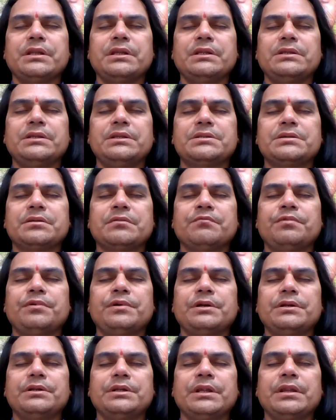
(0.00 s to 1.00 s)
any
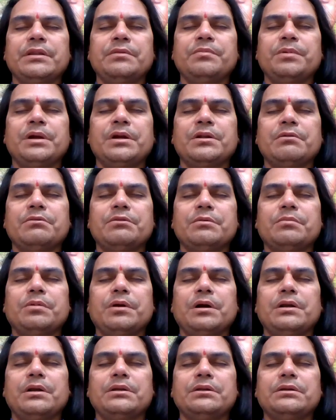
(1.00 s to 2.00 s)
discomfort in any part of the
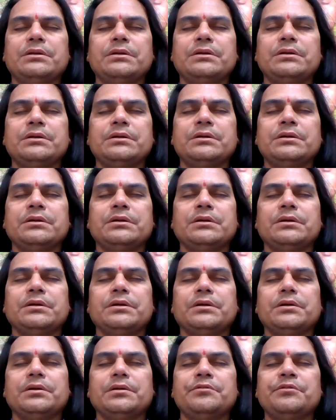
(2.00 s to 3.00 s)
body
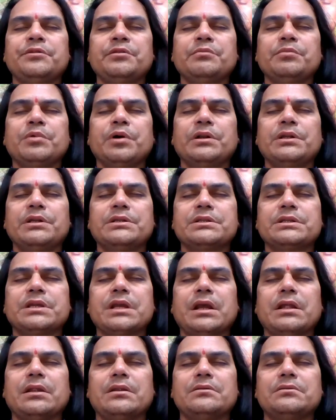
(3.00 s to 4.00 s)
during body
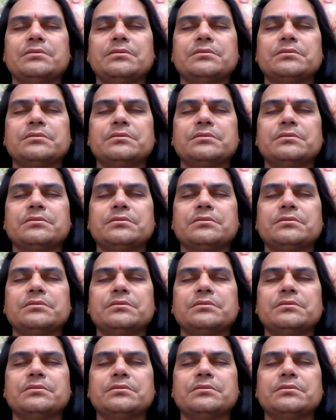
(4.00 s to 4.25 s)
scan.